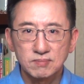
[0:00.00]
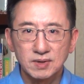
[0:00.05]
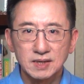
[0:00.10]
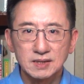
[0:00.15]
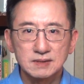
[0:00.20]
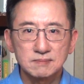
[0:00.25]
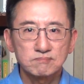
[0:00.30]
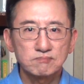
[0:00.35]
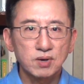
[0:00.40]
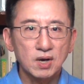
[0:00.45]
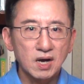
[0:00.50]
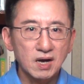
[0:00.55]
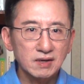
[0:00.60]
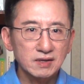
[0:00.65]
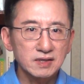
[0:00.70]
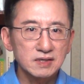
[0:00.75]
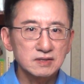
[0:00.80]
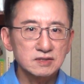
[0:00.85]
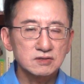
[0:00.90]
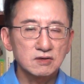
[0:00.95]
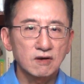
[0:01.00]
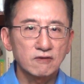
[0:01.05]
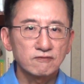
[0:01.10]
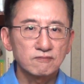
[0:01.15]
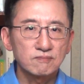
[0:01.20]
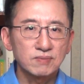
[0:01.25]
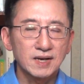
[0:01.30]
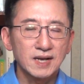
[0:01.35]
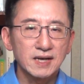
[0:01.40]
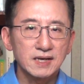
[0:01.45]
but pockets
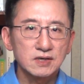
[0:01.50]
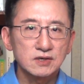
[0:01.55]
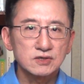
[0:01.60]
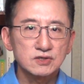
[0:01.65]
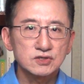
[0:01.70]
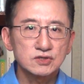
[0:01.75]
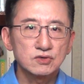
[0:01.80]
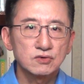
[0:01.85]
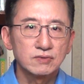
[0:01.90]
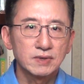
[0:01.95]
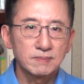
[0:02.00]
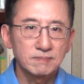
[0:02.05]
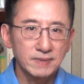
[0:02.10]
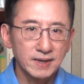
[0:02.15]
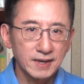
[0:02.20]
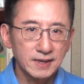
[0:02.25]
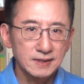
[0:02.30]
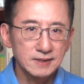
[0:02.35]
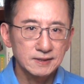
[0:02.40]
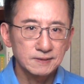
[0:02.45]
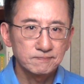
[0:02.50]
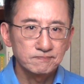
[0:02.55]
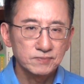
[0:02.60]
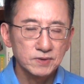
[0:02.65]
of players remained.